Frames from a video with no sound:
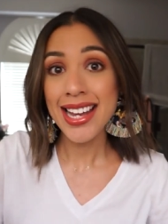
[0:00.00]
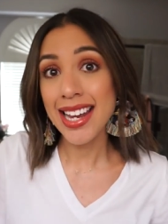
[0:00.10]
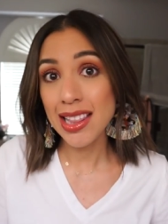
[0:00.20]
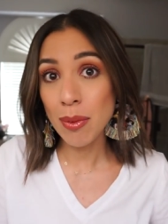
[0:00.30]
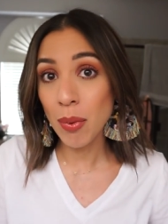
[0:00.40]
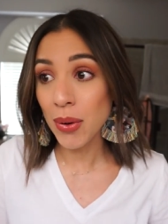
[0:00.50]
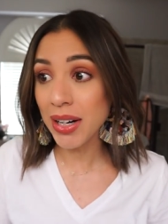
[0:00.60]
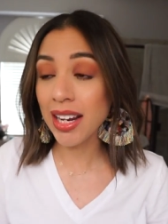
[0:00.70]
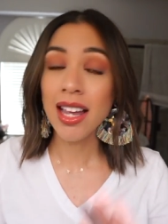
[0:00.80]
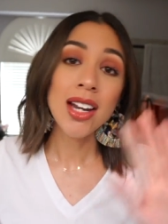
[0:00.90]
in the
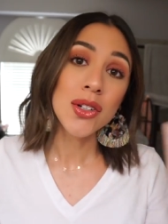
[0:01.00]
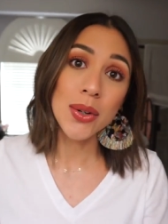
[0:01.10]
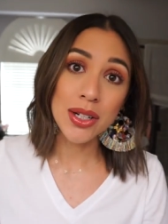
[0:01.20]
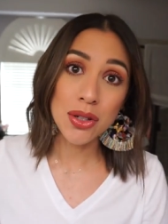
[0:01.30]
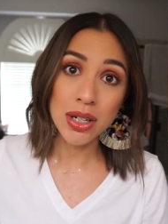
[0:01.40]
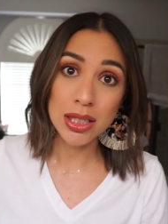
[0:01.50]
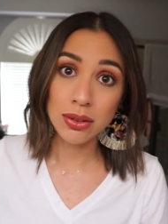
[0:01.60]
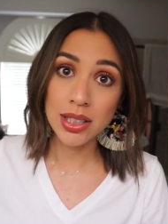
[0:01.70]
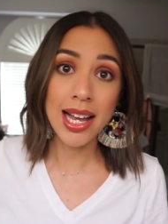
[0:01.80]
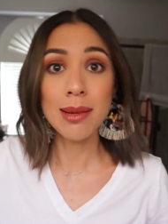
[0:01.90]
morning, during
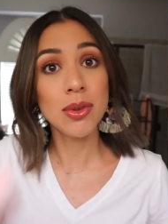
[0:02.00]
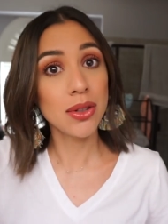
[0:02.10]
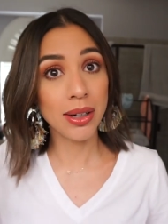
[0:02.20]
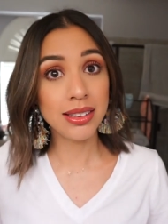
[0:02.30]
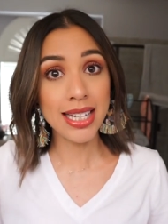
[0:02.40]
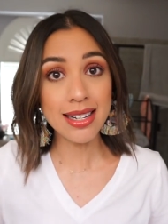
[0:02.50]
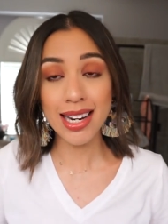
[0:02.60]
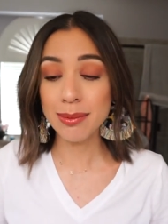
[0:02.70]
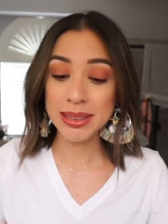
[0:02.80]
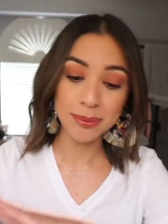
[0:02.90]
stressful times, during sad
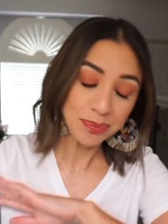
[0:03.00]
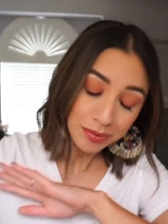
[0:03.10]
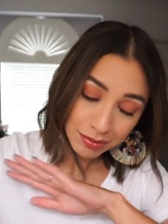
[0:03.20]
times.